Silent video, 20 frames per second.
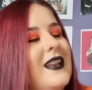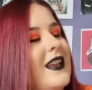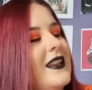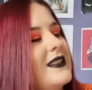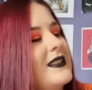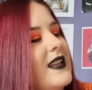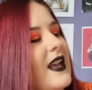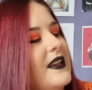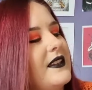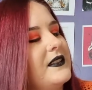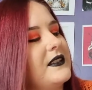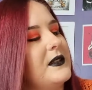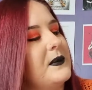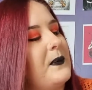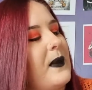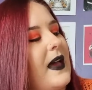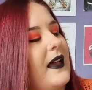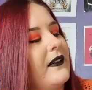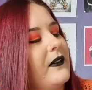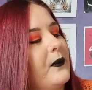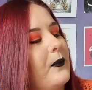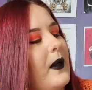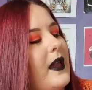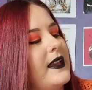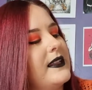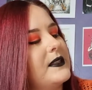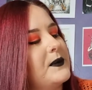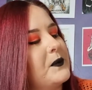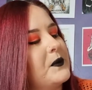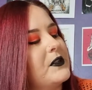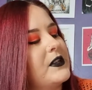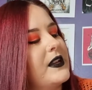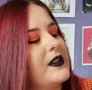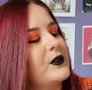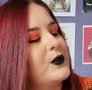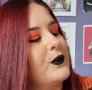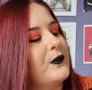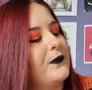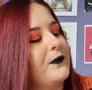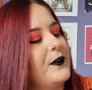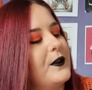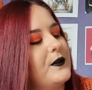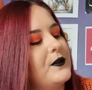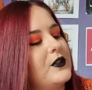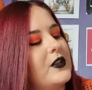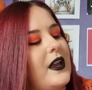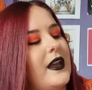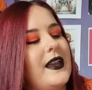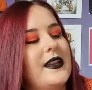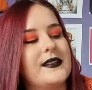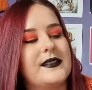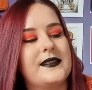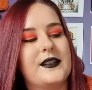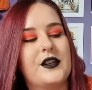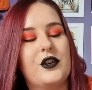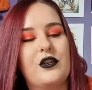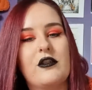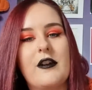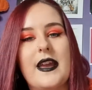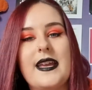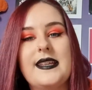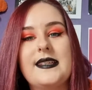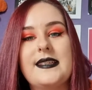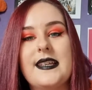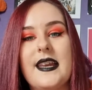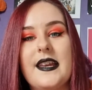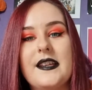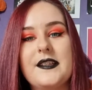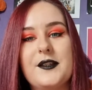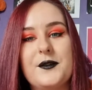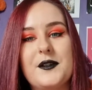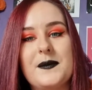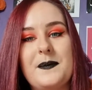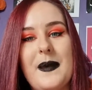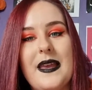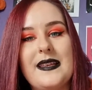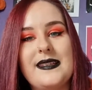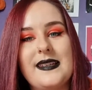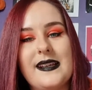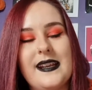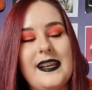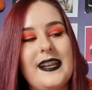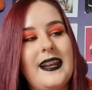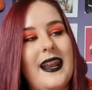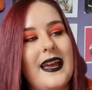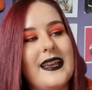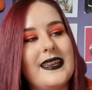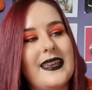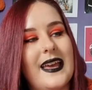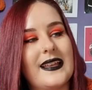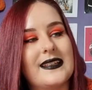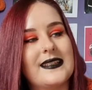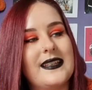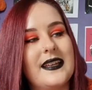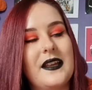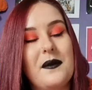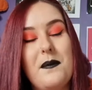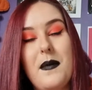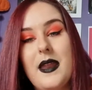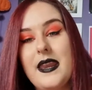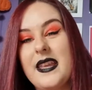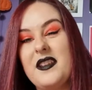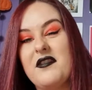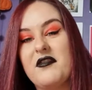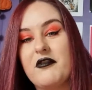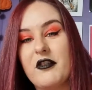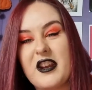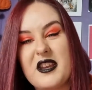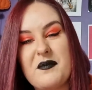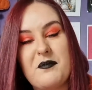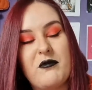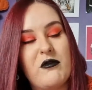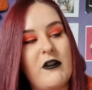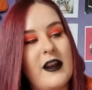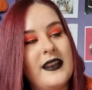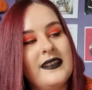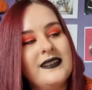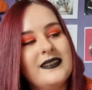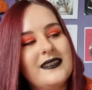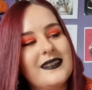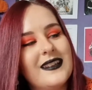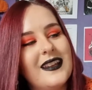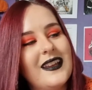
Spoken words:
It says the best way to predict your future is to create it. So it's basically like getting a mini free print.